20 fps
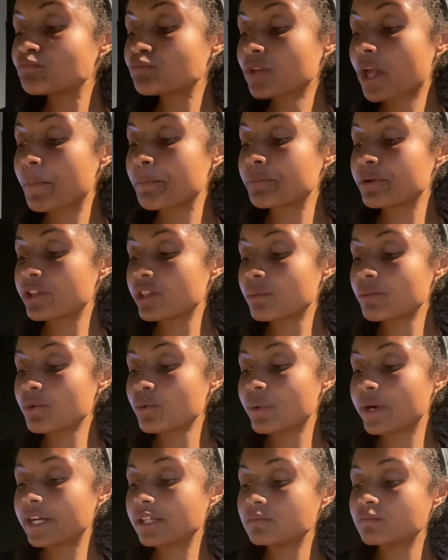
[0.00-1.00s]
And put them
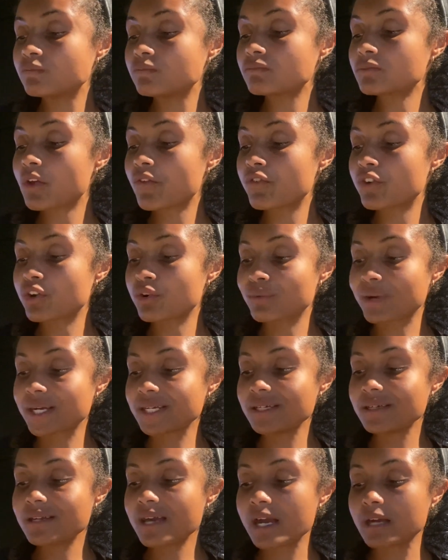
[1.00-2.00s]
away for a
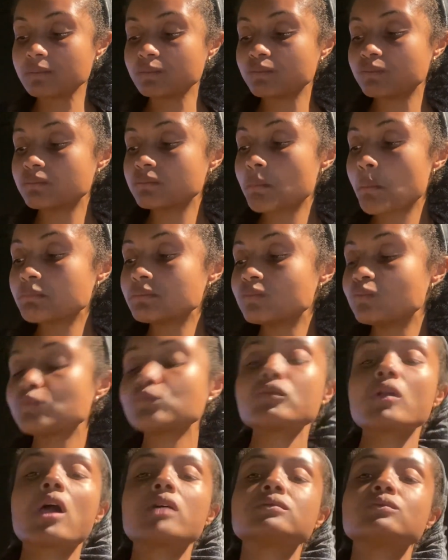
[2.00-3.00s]
rainy day.
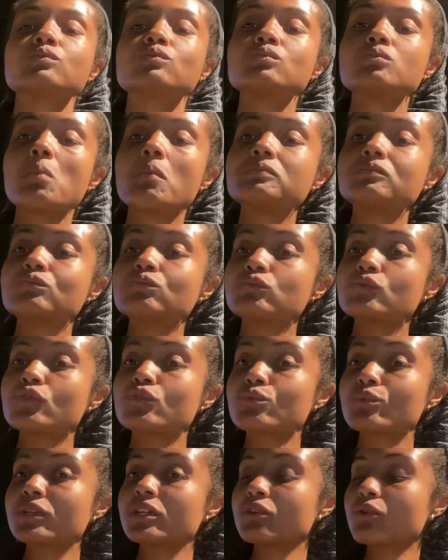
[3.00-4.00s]

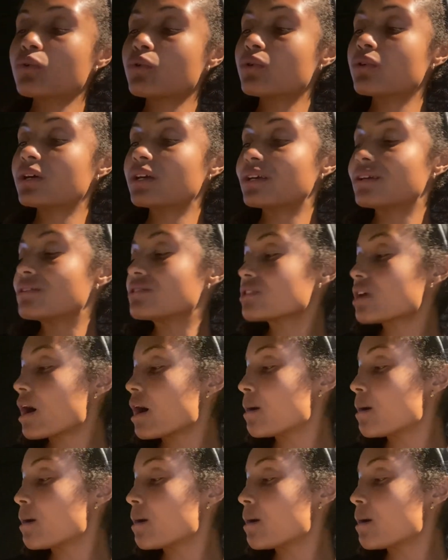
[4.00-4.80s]
What's really cool is